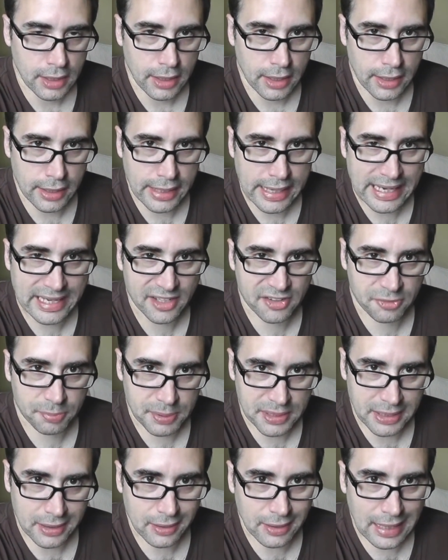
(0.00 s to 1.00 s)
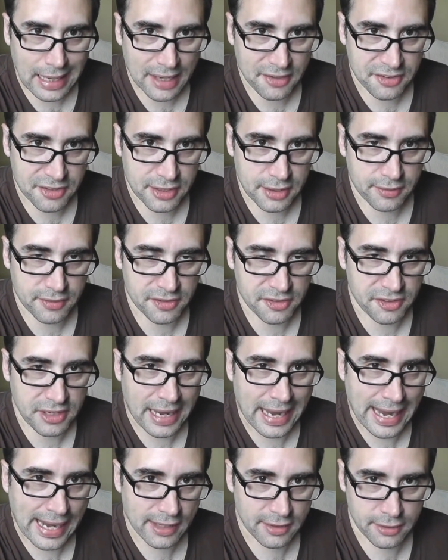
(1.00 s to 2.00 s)
it ASP Classic. This is
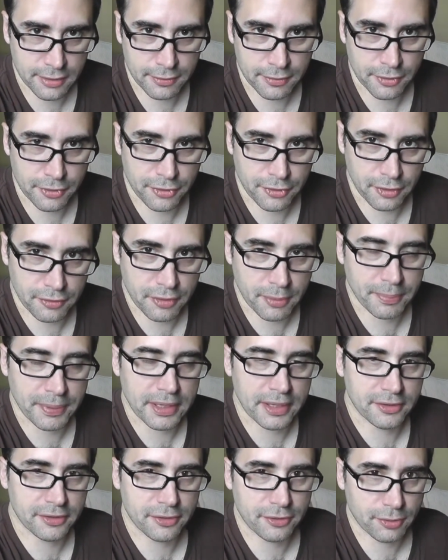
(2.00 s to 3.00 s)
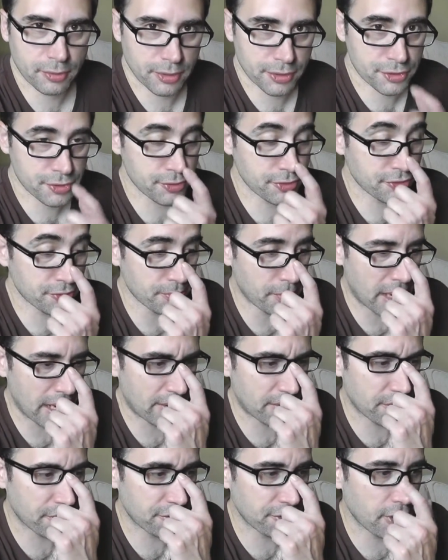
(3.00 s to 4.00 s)
Active Server Pages, which was
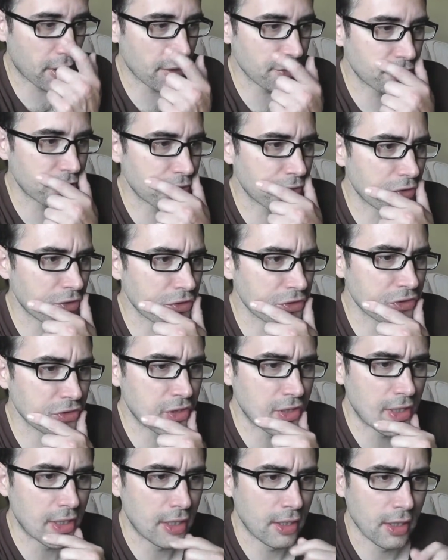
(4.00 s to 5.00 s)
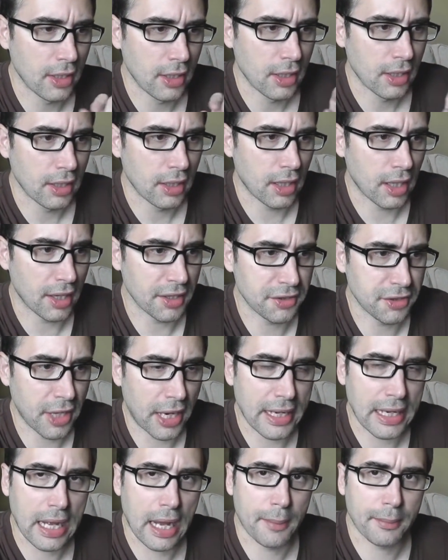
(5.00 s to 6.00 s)
Microsoft's first
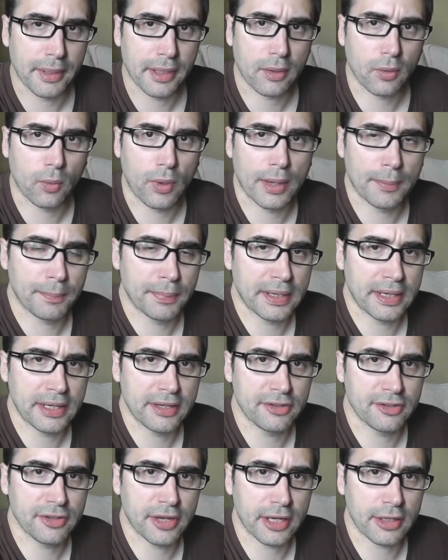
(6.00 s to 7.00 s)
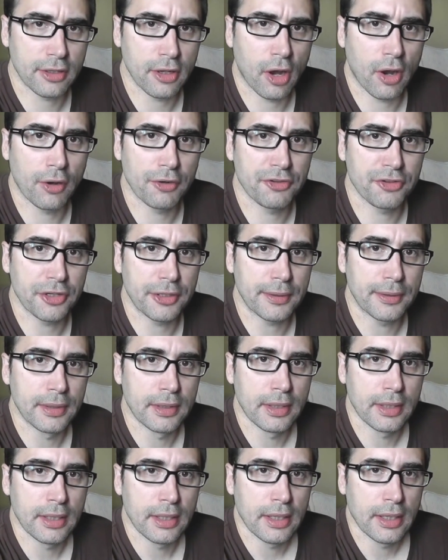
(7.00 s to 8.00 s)
dynamic web page technology.
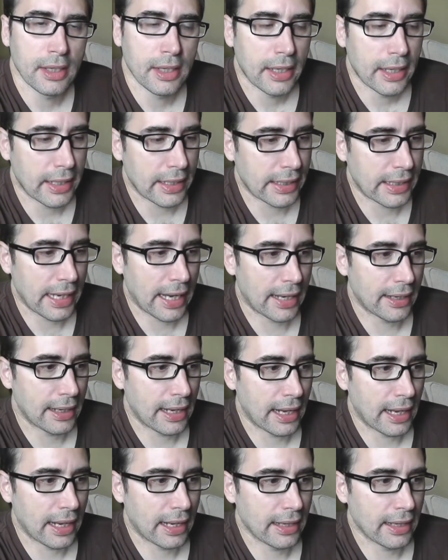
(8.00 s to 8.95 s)
And again,